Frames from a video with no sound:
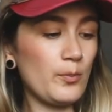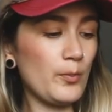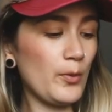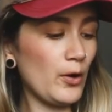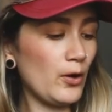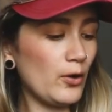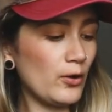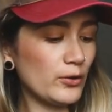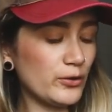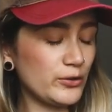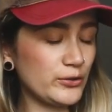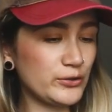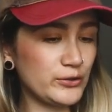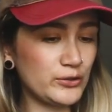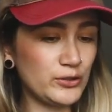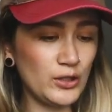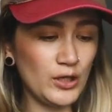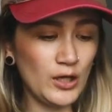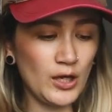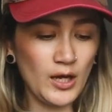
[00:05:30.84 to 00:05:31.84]

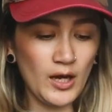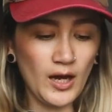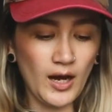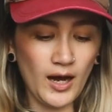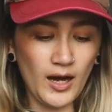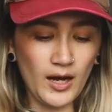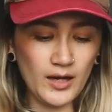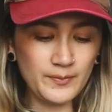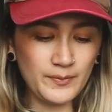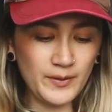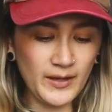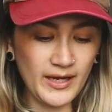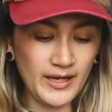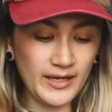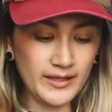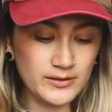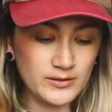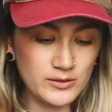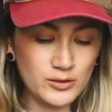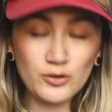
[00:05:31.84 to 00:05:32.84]
box. I
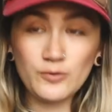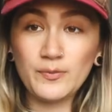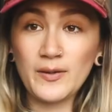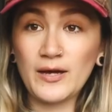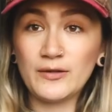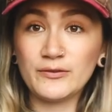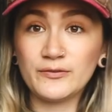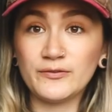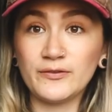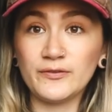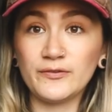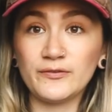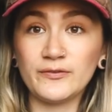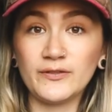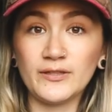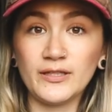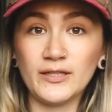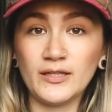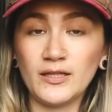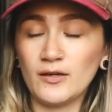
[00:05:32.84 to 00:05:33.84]
paid
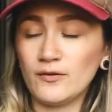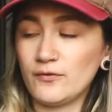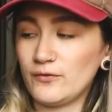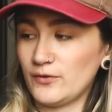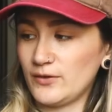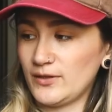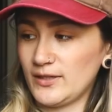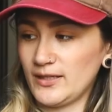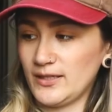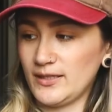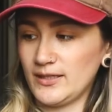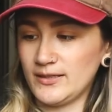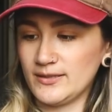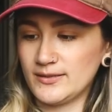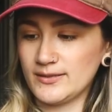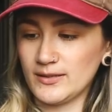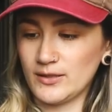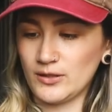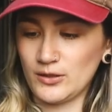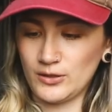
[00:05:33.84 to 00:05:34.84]
£2.50 for
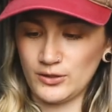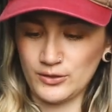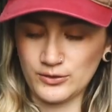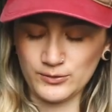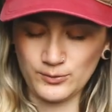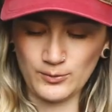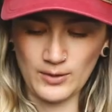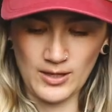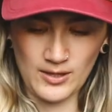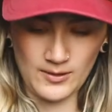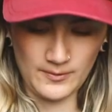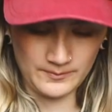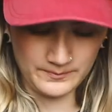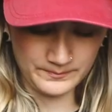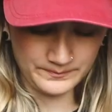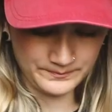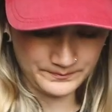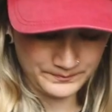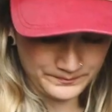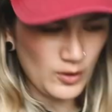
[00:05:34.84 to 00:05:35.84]
these as well.
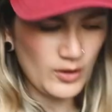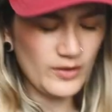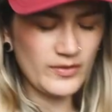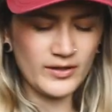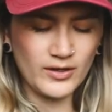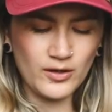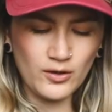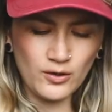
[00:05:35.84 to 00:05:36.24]
What are they